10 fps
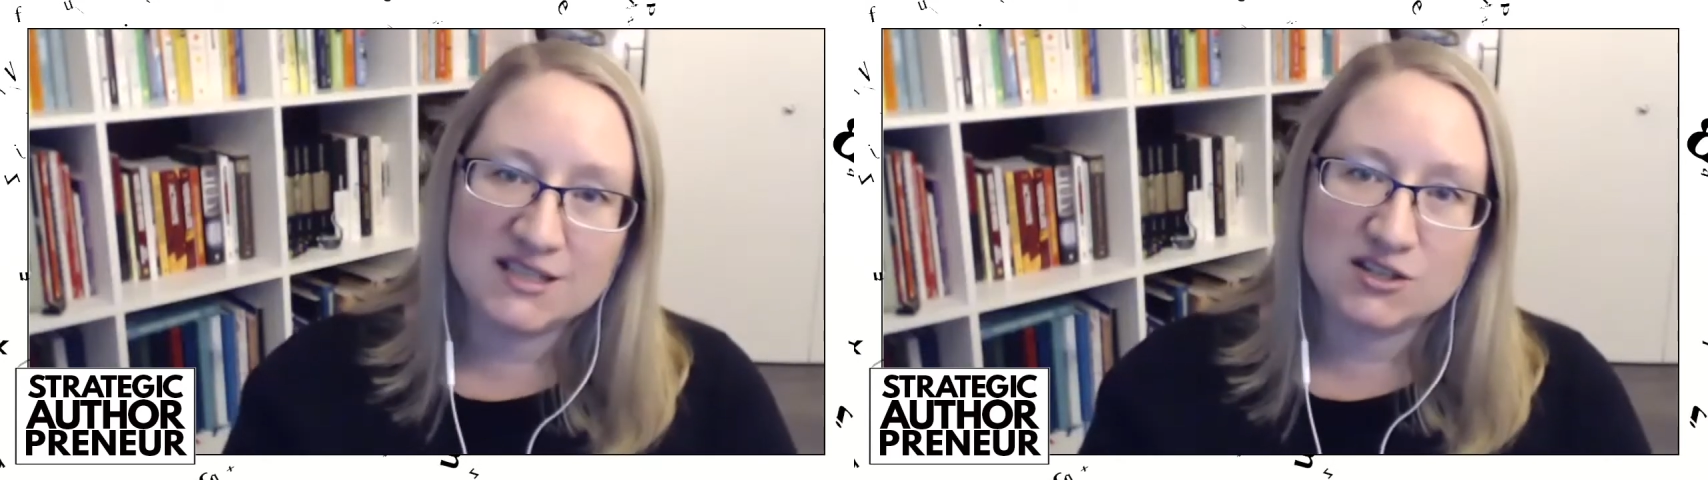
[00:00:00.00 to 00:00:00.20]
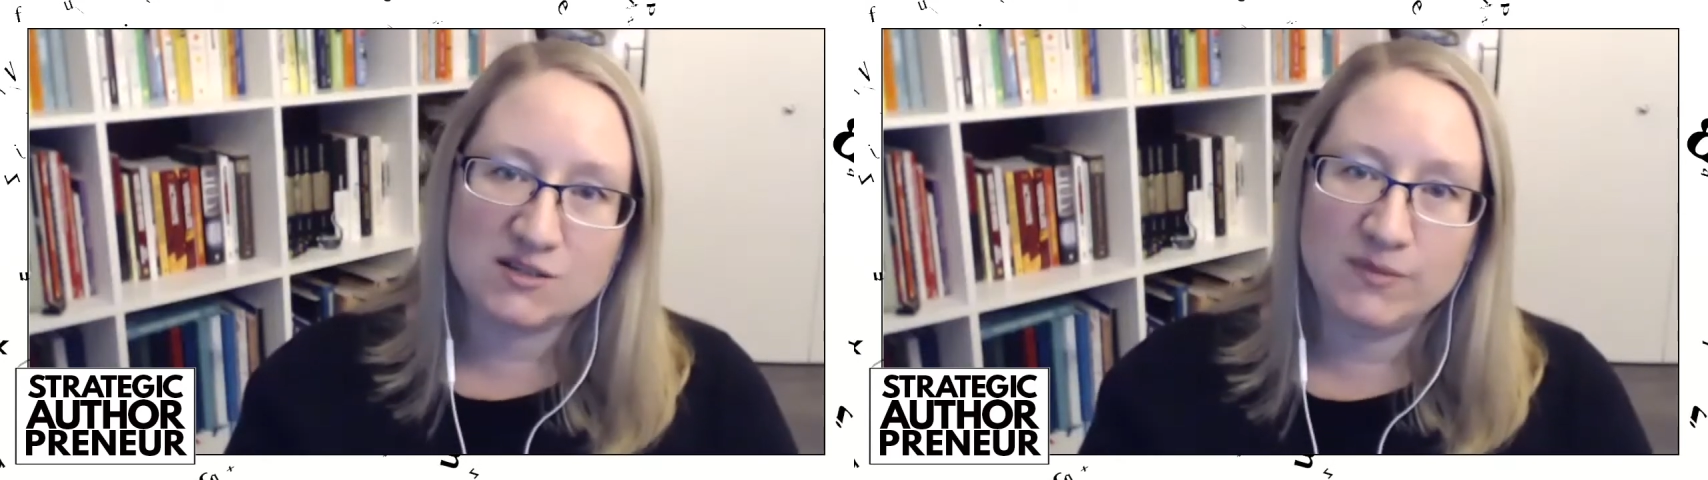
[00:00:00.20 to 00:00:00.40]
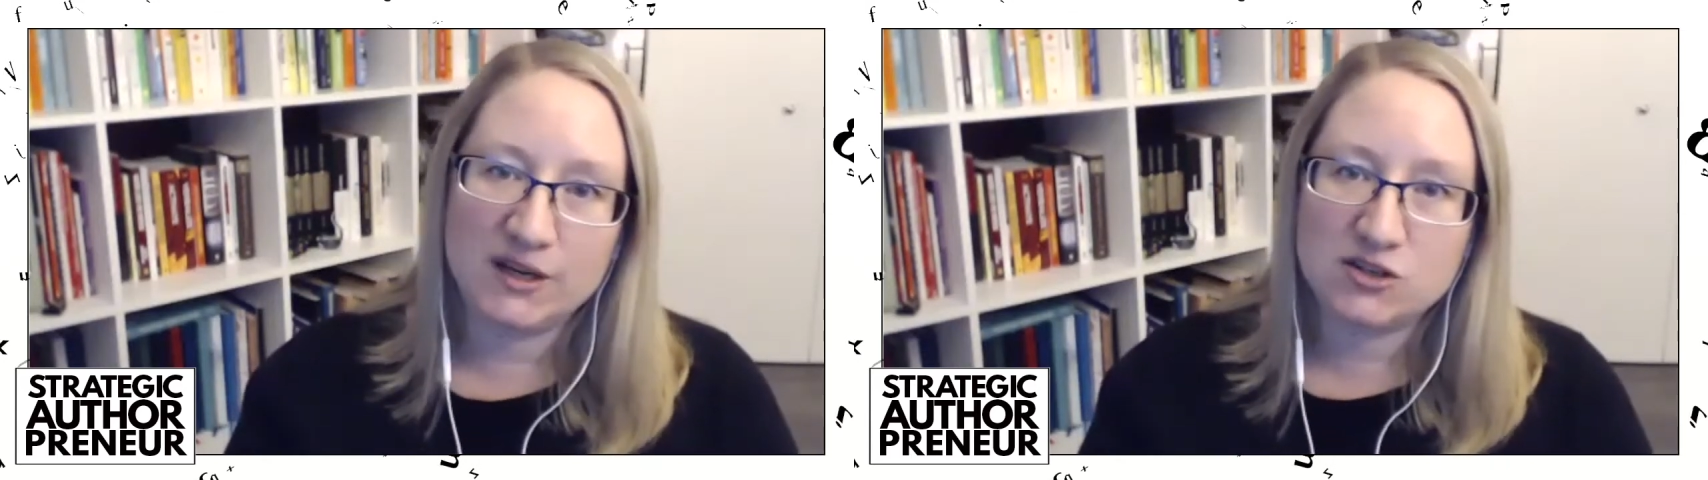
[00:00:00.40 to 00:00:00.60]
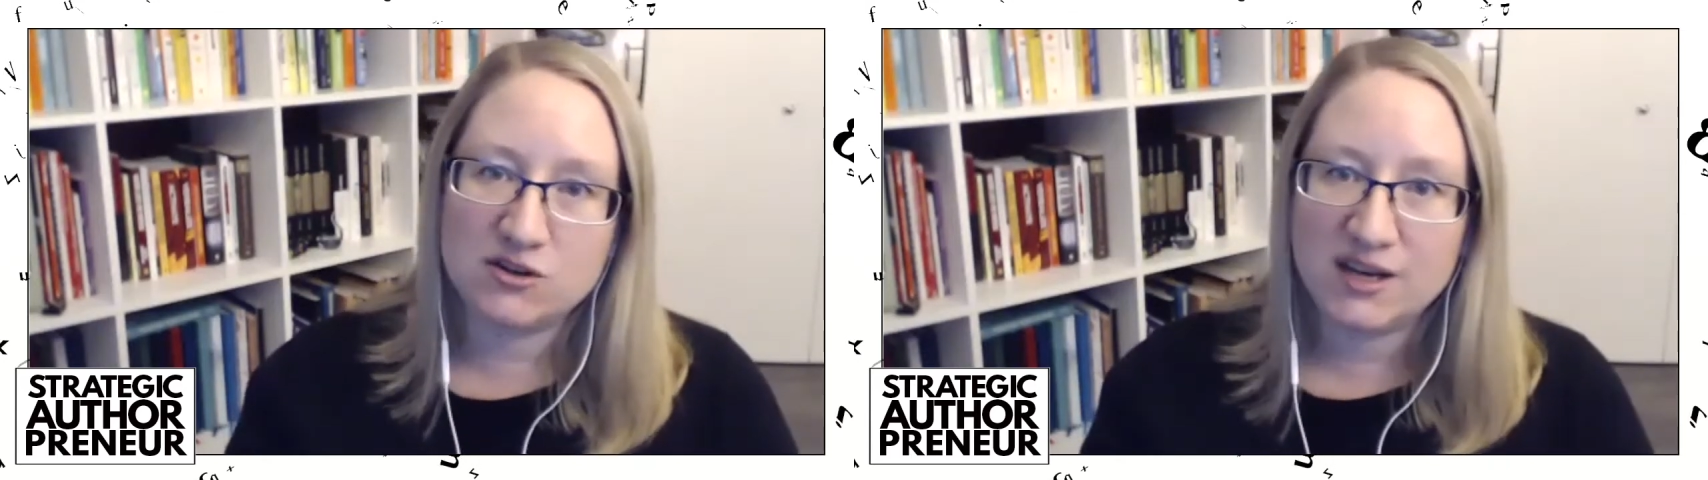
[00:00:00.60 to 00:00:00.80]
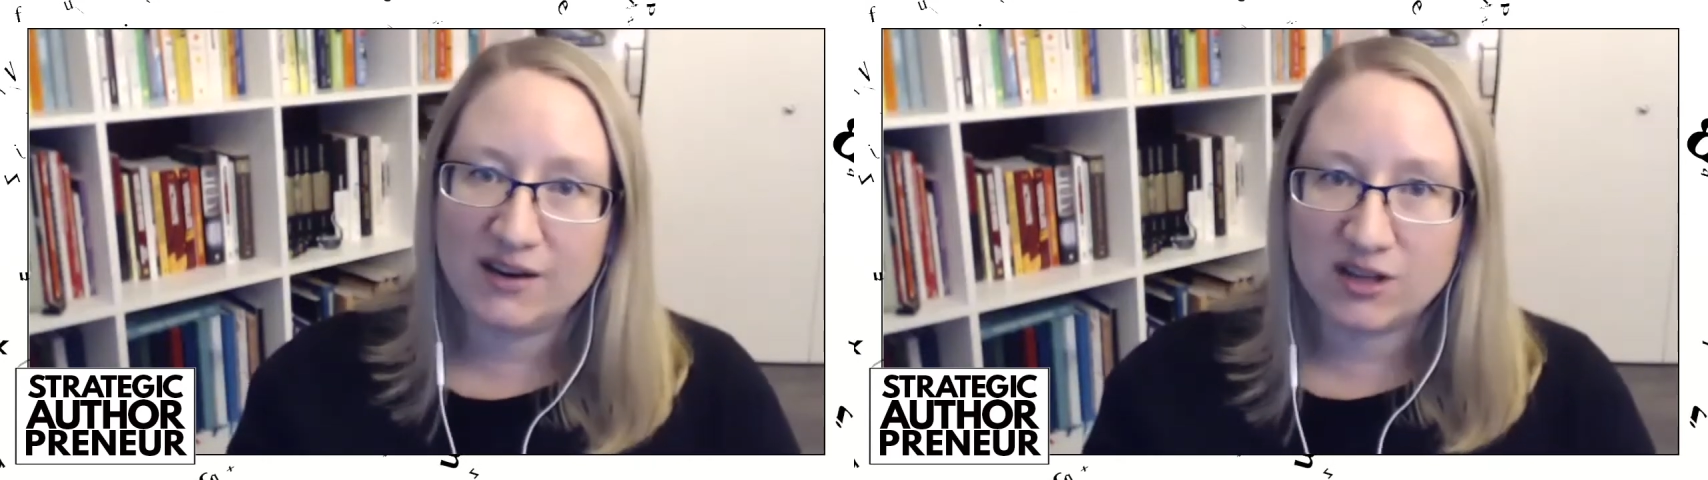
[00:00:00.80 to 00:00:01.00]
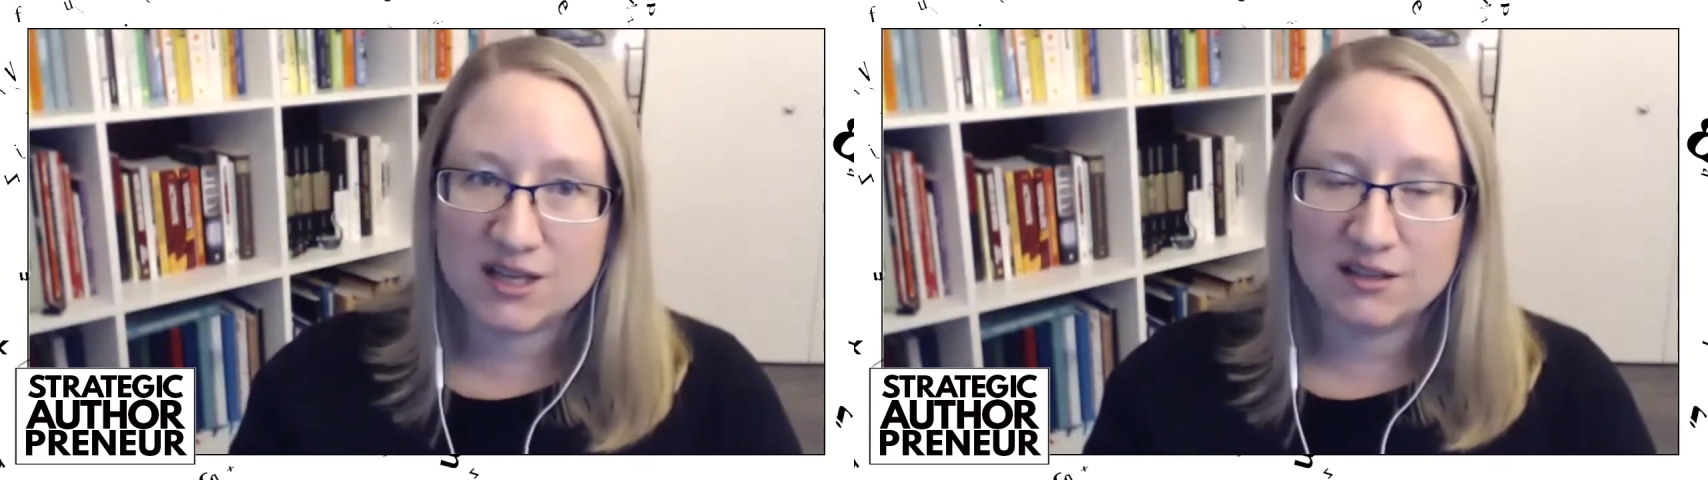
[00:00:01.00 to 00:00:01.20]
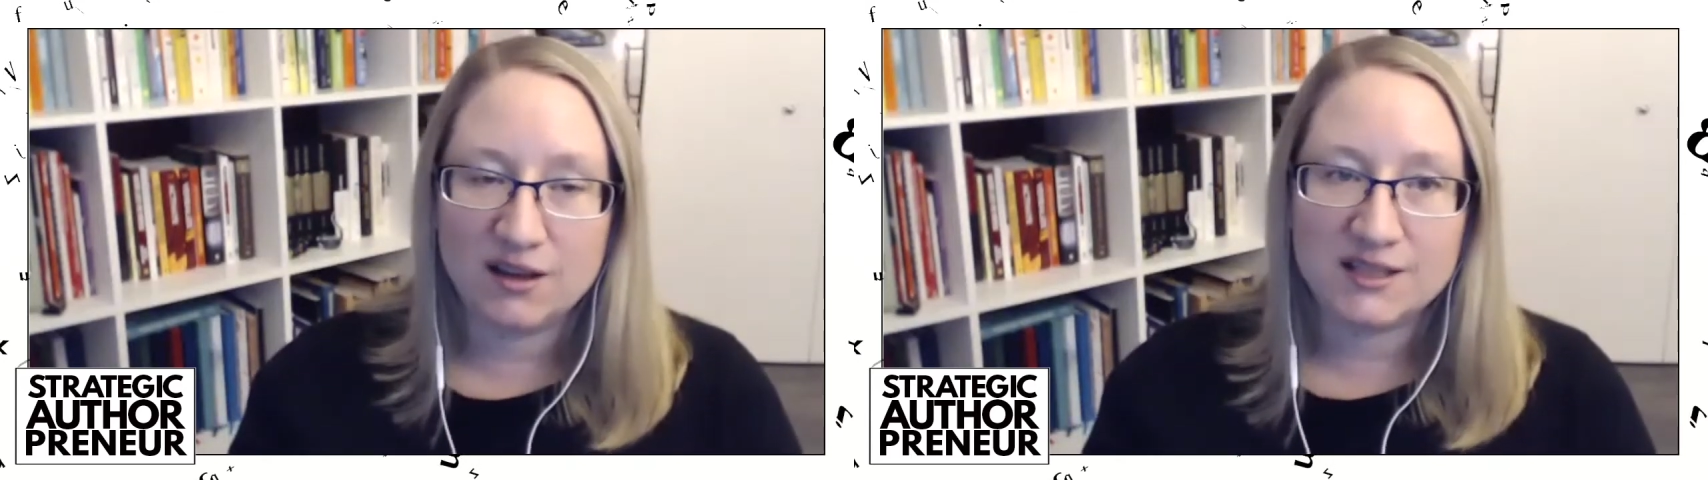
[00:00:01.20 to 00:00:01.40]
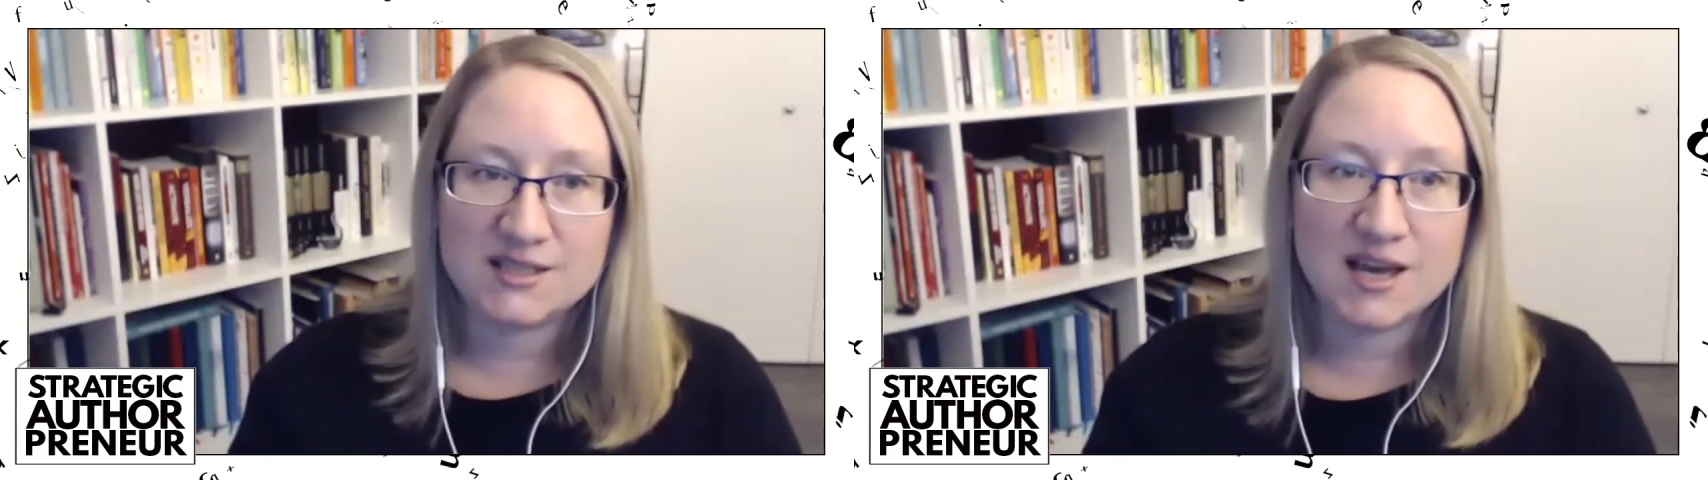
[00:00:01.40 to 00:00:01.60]
and just make sure that everything
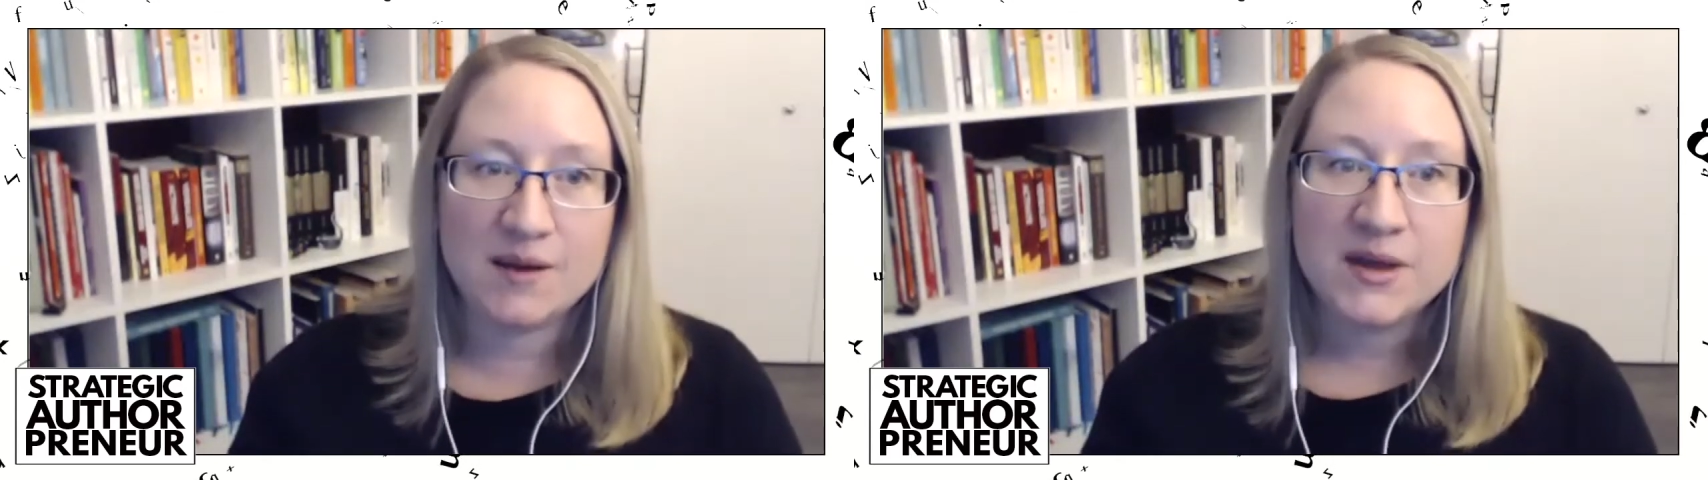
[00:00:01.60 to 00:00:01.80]
lines up.